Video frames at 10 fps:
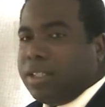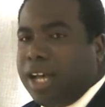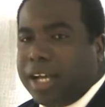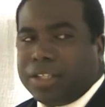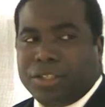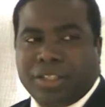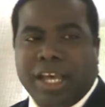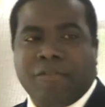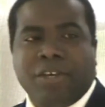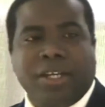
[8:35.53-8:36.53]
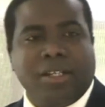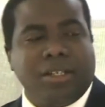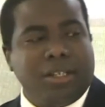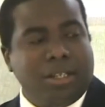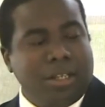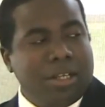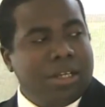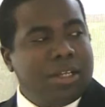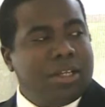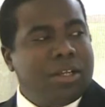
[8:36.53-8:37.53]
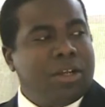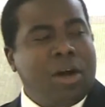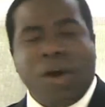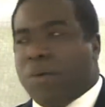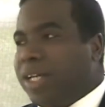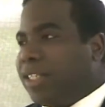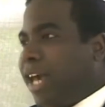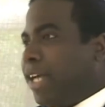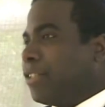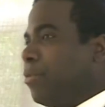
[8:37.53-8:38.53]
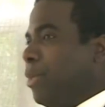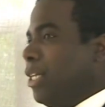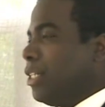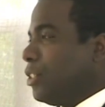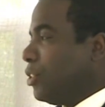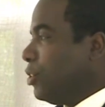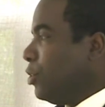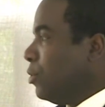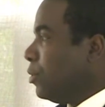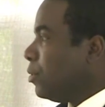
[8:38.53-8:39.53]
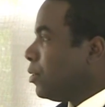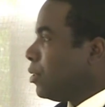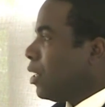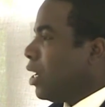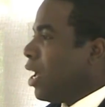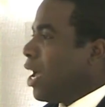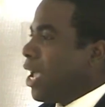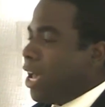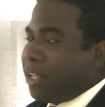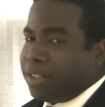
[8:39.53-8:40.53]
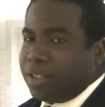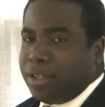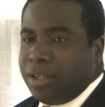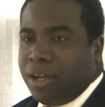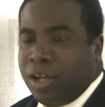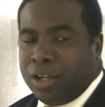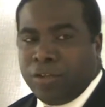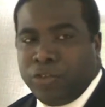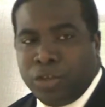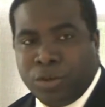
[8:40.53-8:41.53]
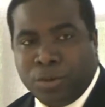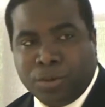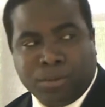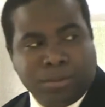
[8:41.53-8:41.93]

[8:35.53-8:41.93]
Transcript: Dr. Zevit always asked me as a student, and I ask all of you,